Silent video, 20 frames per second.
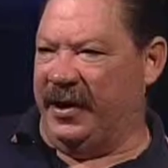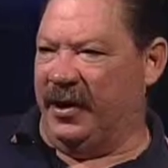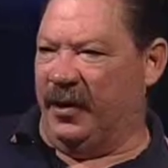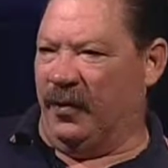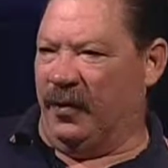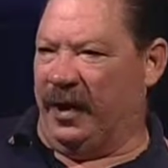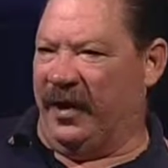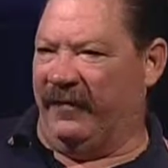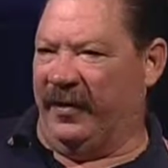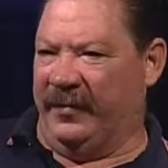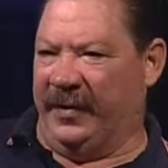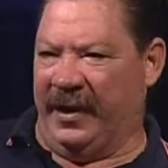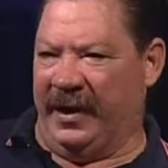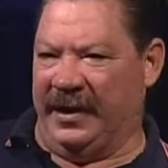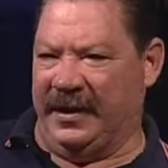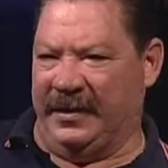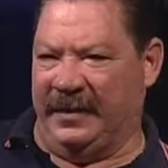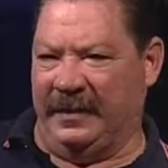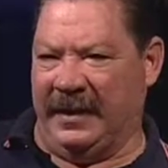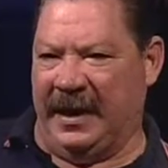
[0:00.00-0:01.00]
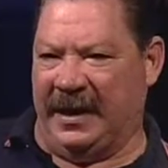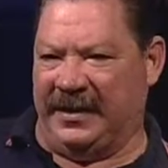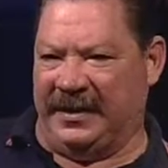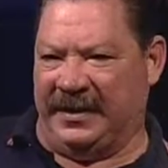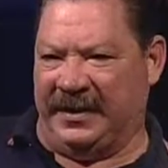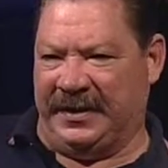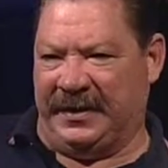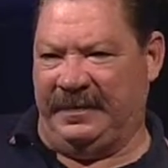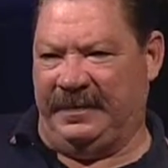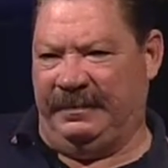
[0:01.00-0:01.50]
of year where everybody has
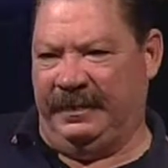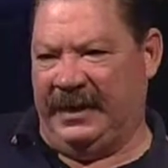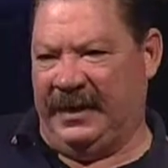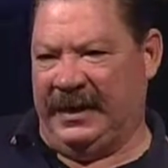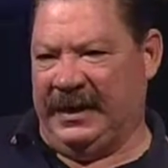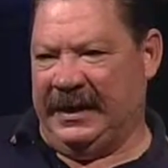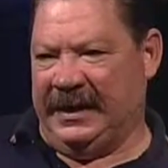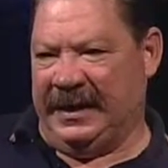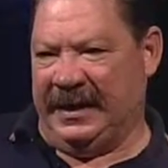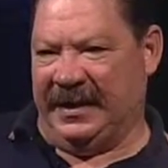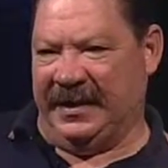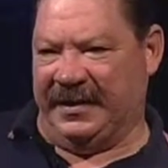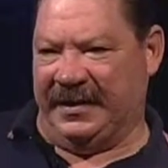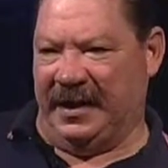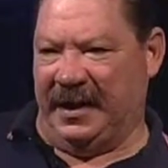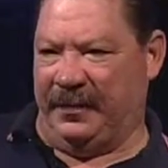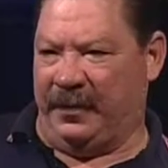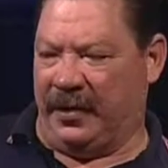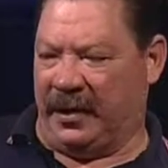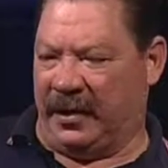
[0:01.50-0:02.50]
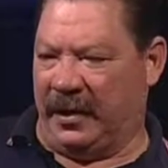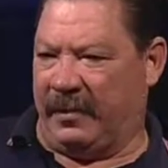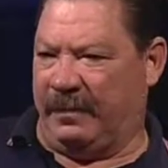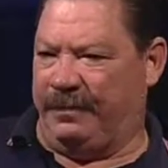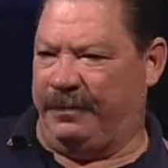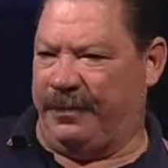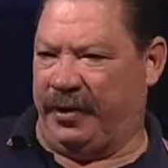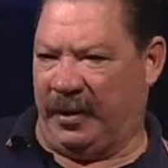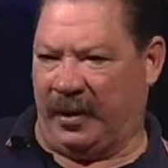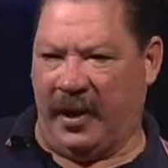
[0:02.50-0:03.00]
this tendency to pr
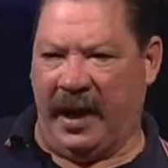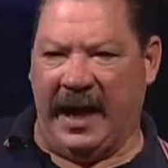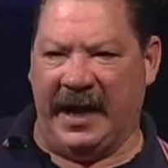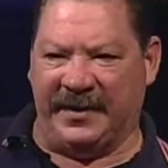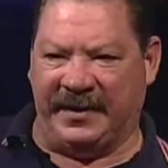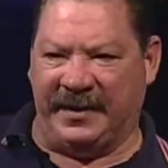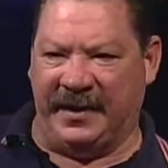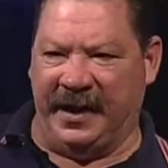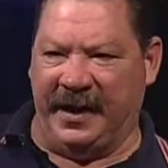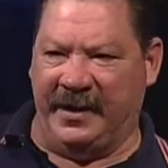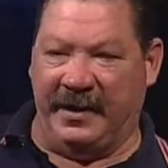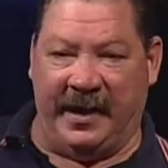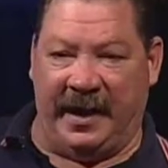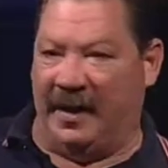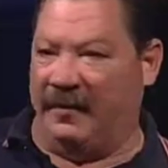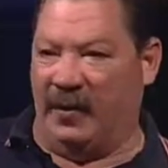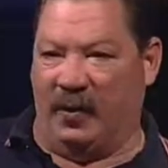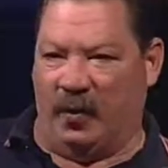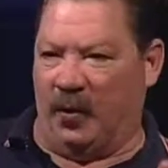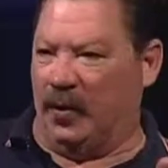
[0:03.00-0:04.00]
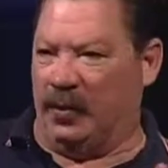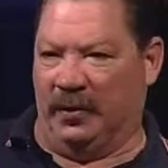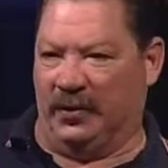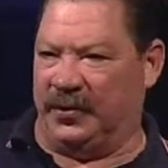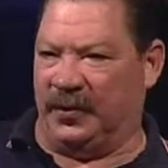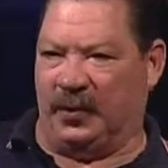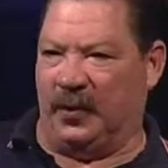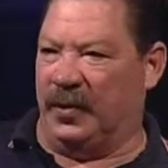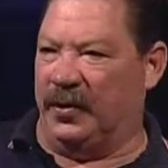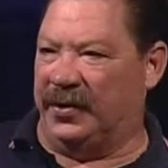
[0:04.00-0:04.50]
procrastinate. And I'm the
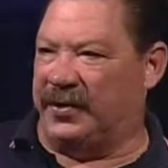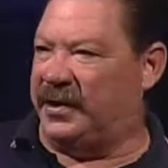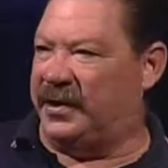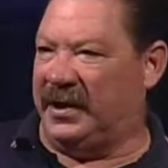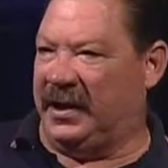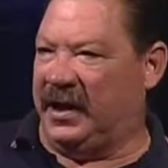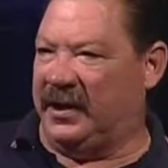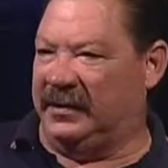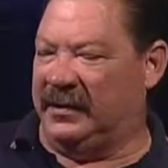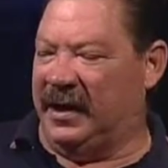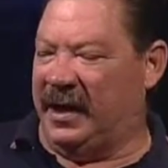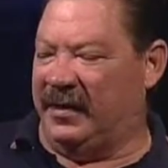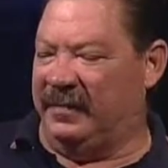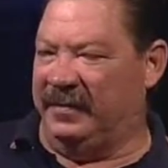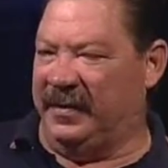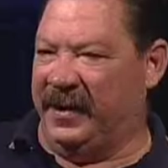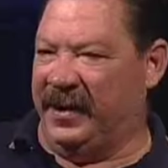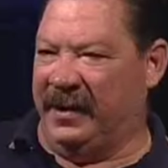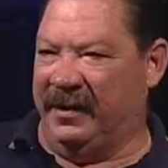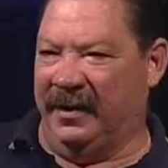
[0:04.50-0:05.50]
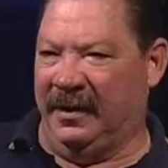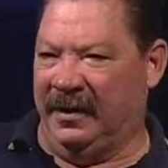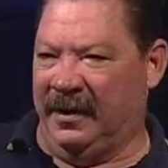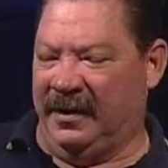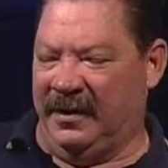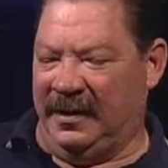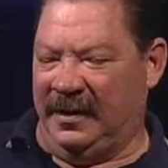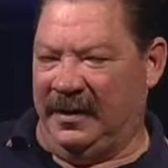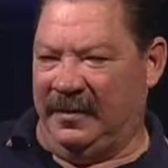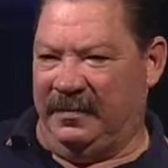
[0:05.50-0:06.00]
world's right. worst, I, I admit it
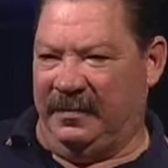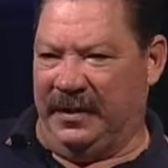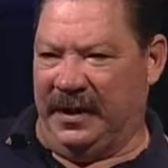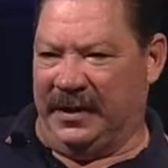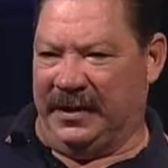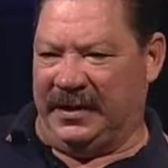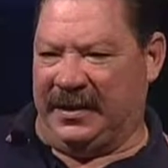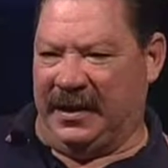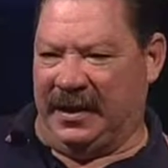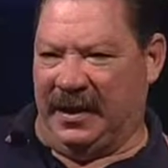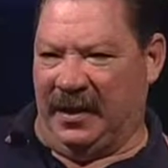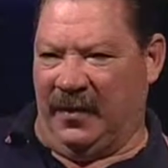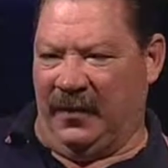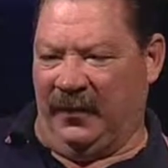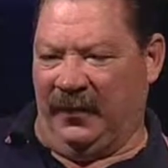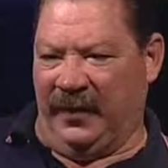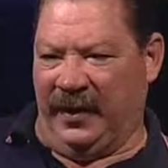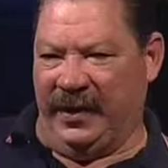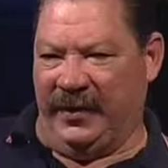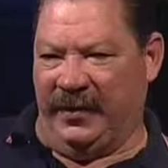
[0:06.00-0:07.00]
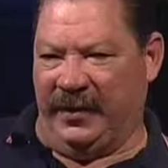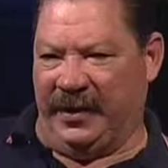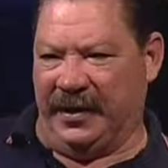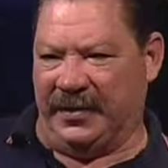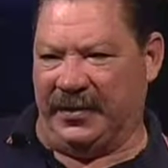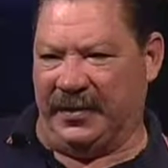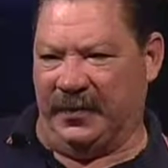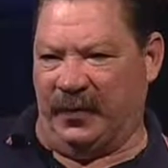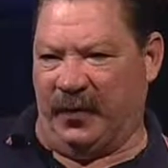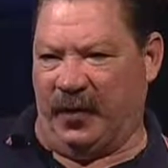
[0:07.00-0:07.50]
but uh, hopefully you'll
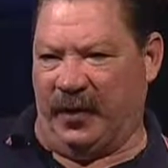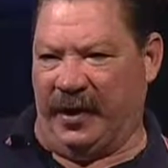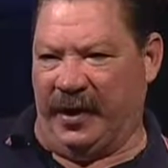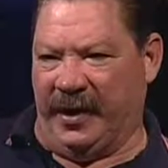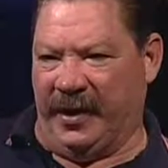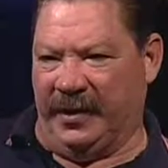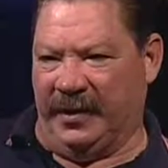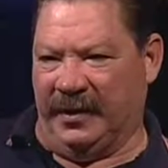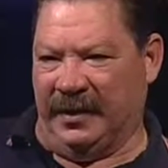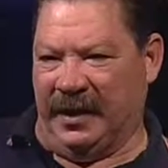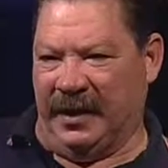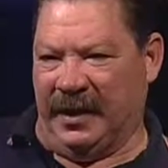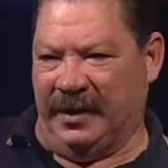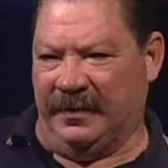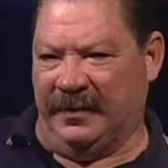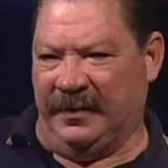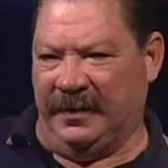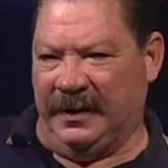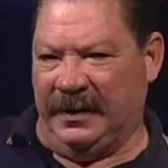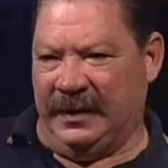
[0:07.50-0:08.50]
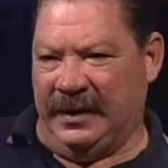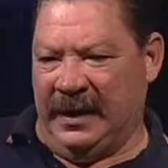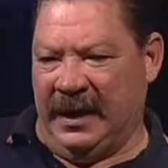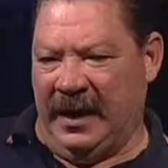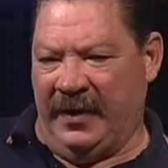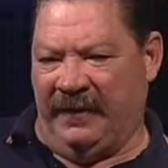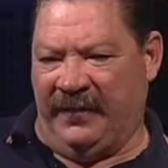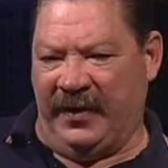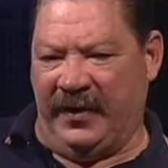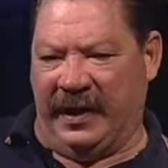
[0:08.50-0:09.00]
get some more in. And uh, yes,
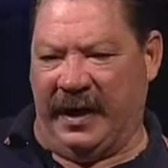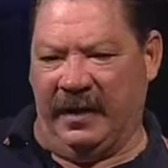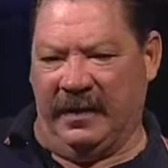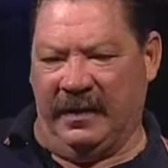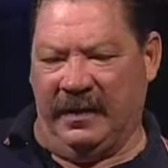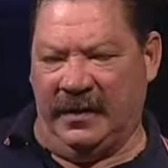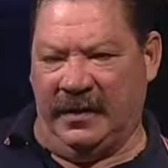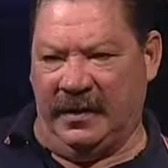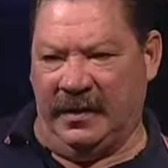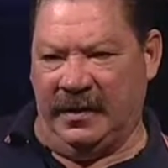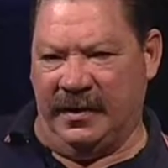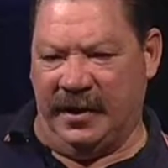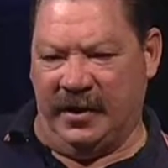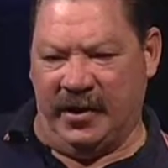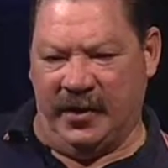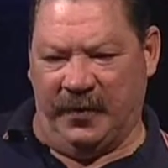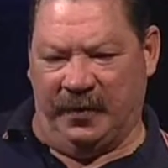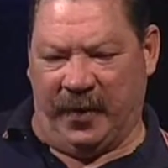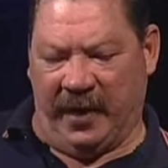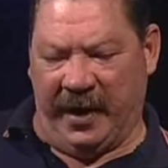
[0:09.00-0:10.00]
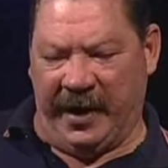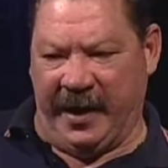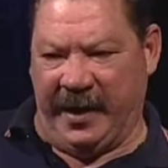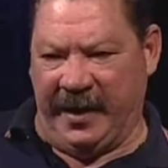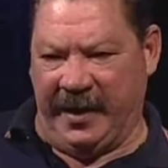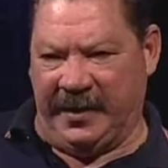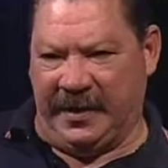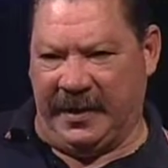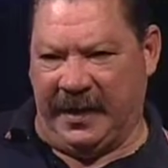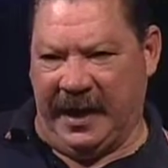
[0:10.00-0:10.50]
we expect you, to. Did you bring
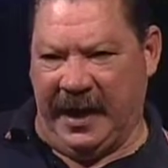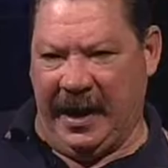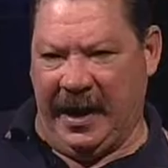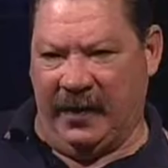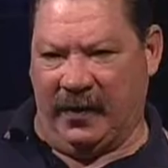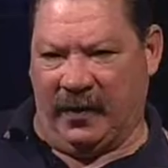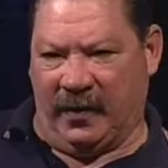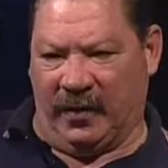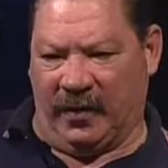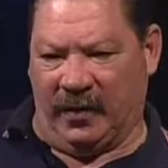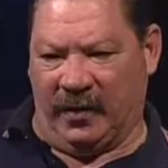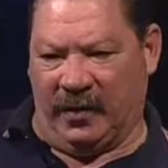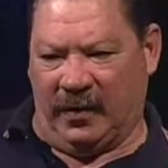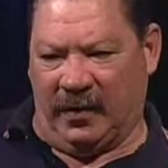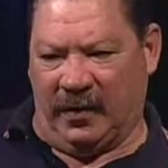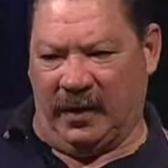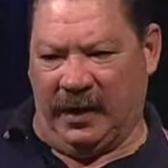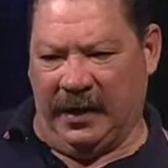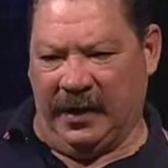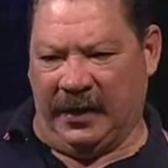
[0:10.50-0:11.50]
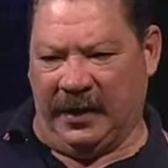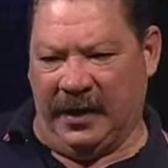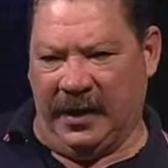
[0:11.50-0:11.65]
any today, or yes, or